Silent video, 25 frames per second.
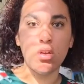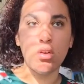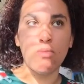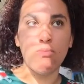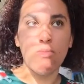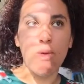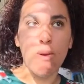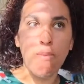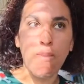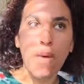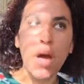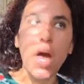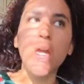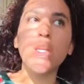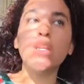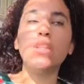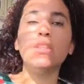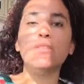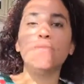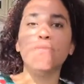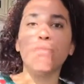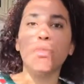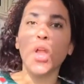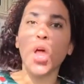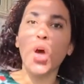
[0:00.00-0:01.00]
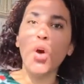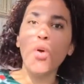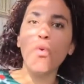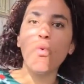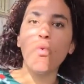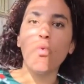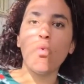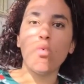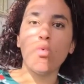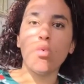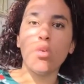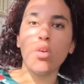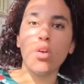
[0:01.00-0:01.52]
My mind is
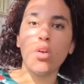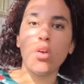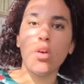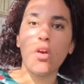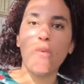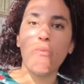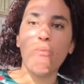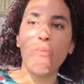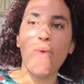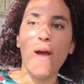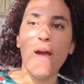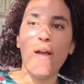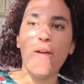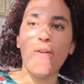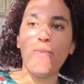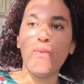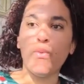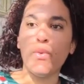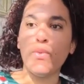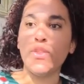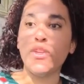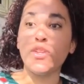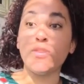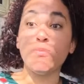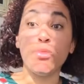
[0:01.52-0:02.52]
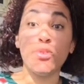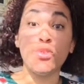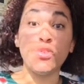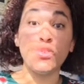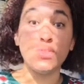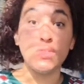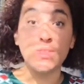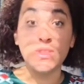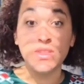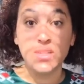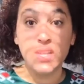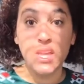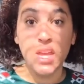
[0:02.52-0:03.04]
blown by what this
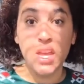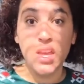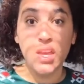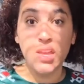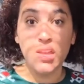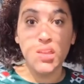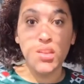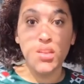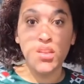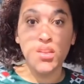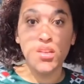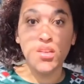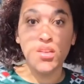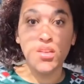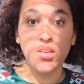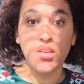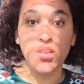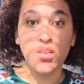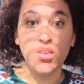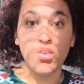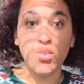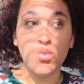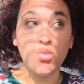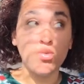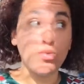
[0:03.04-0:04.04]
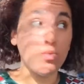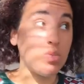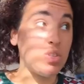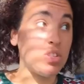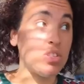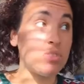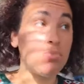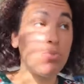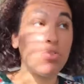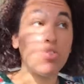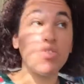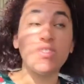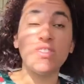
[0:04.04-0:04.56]
person said, what this
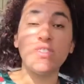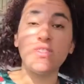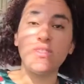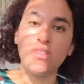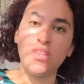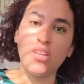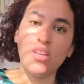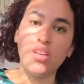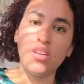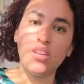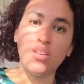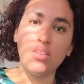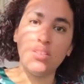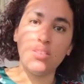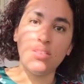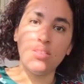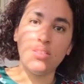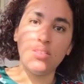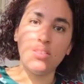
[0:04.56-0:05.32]
person did.